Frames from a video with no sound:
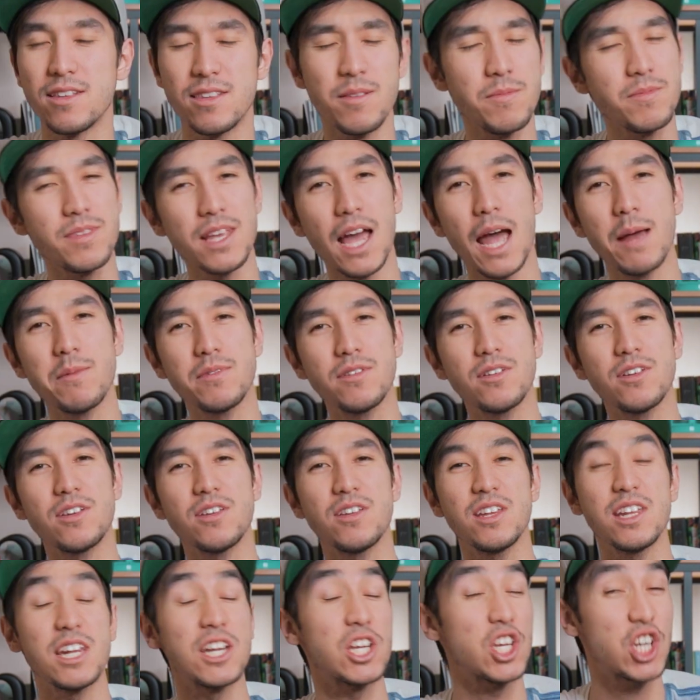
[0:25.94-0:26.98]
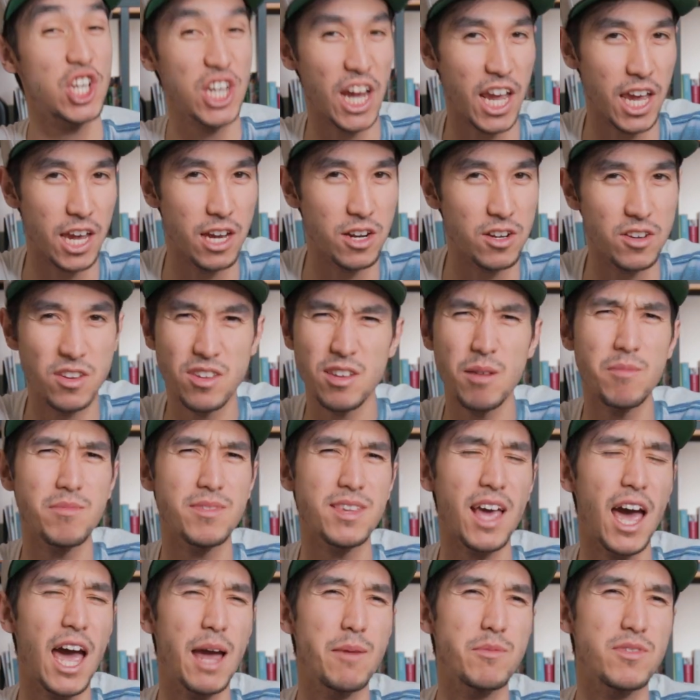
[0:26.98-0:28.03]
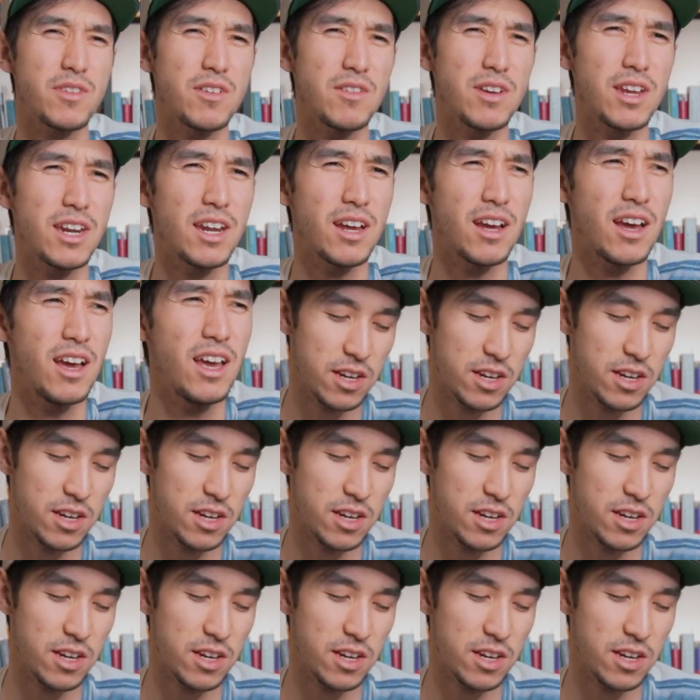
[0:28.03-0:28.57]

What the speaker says: Sometimes you just need a change. Sometimes you